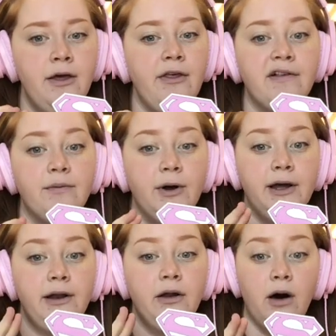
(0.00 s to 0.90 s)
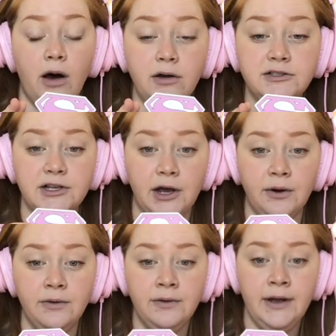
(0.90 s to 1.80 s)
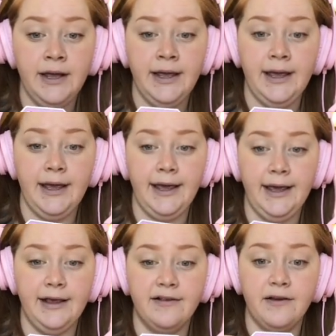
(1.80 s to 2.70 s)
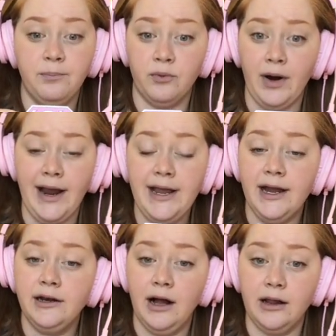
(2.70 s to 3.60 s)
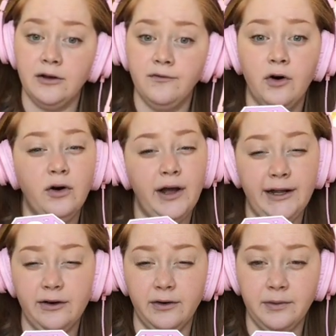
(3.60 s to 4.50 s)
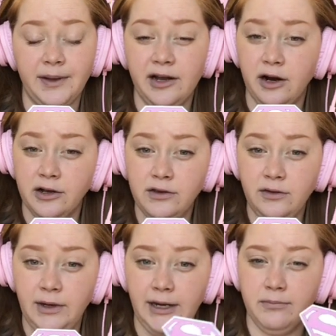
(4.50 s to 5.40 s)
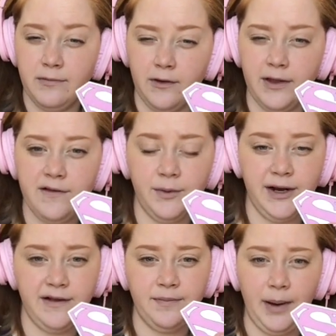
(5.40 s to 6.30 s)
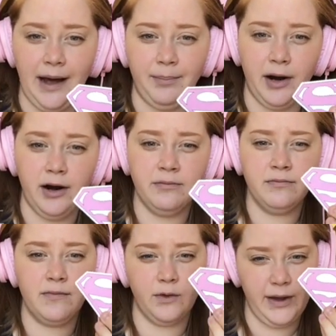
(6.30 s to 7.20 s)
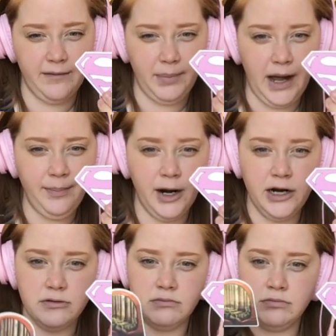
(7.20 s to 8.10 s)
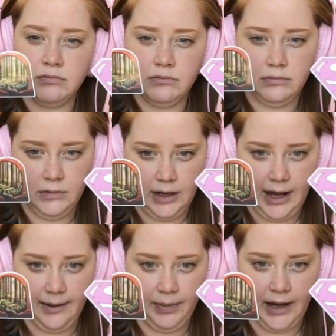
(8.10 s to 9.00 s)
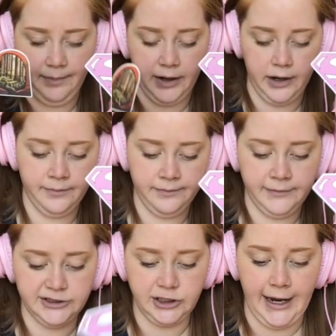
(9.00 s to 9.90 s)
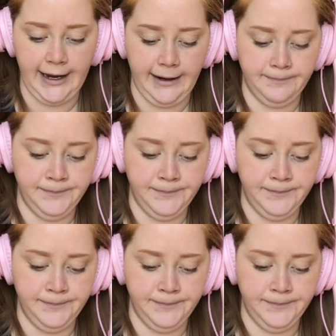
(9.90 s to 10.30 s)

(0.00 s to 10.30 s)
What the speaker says: This one also is bright and colorful and a little bit cartoony. So this one is pop art. So we have pop art, not pop art. Let's try again.